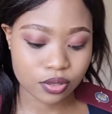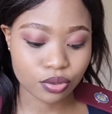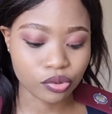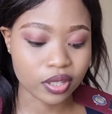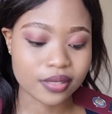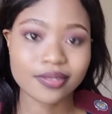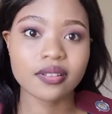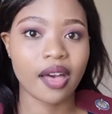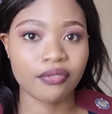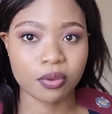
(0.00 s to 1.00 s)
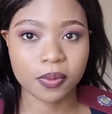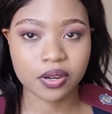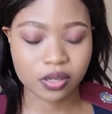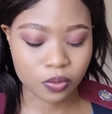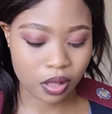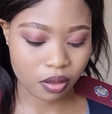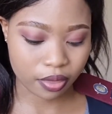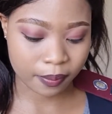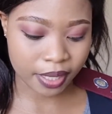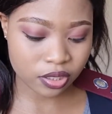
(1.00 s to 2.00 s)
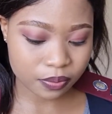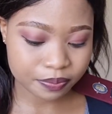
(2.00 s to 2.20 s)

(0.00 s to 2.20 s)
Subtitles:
So you can still have your period while on the patch.